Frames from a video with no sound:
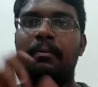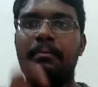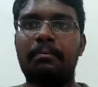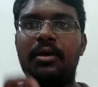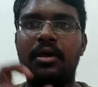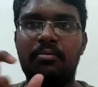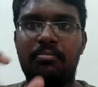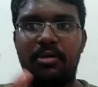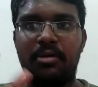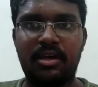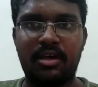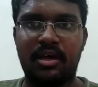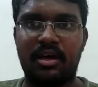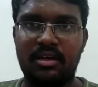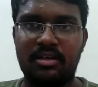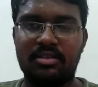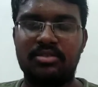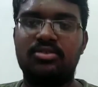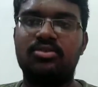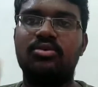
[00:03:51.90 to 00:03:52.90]

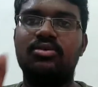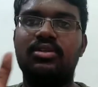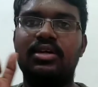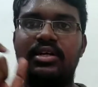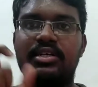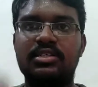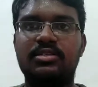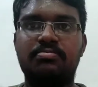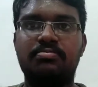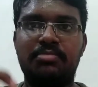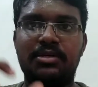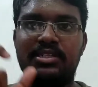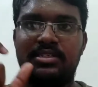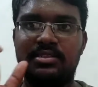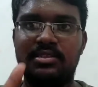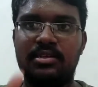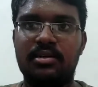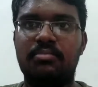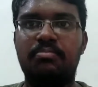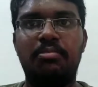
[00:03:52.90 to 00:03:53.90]
PPI, so that is
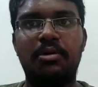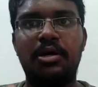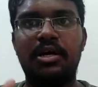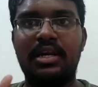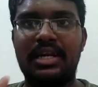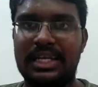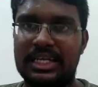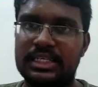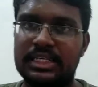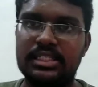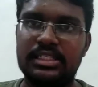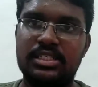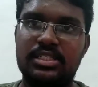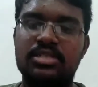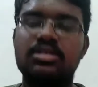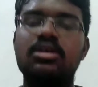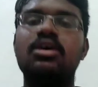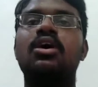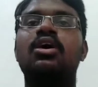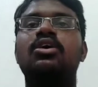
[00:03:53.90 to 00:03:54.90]
pixel per
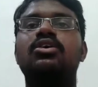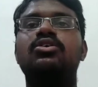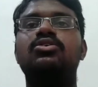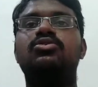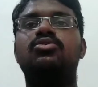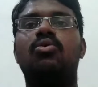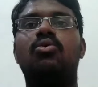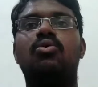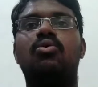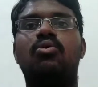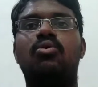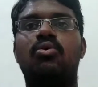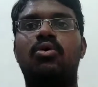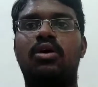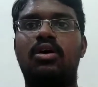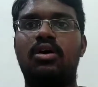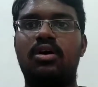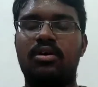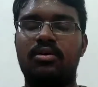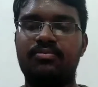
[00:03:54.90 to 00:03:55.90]
inch. So
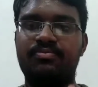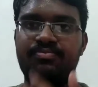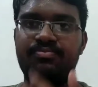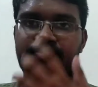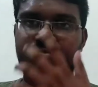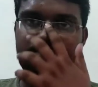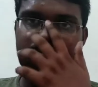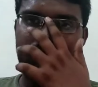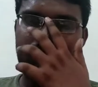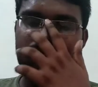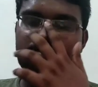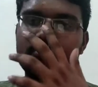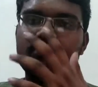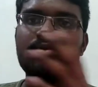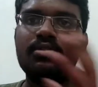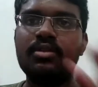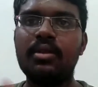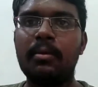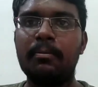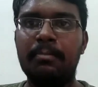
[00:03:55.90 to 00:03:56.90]

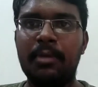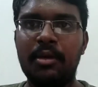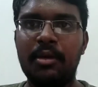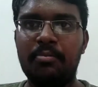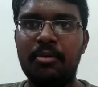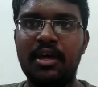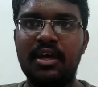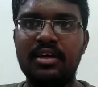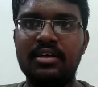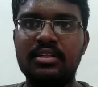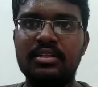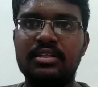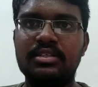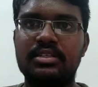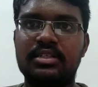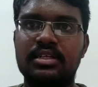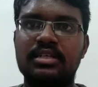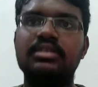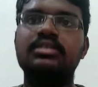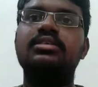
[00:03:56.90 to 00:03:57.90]
PPI in the
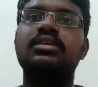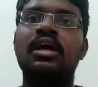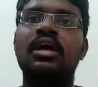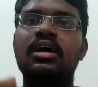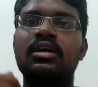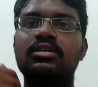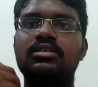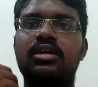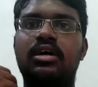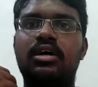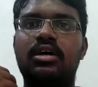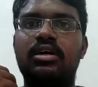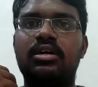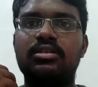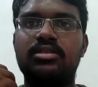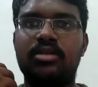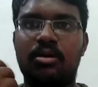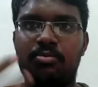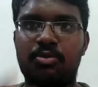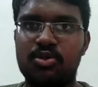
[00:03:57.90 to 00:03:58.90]
sense,
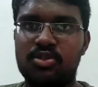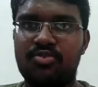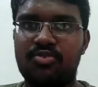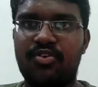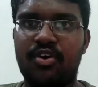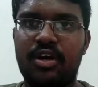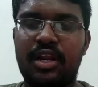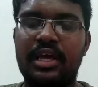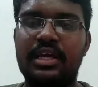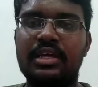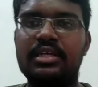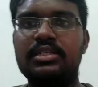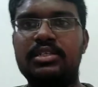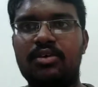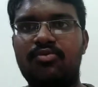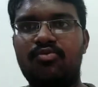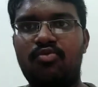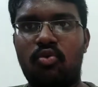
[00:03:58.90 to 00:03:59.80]
suppose if you're taking some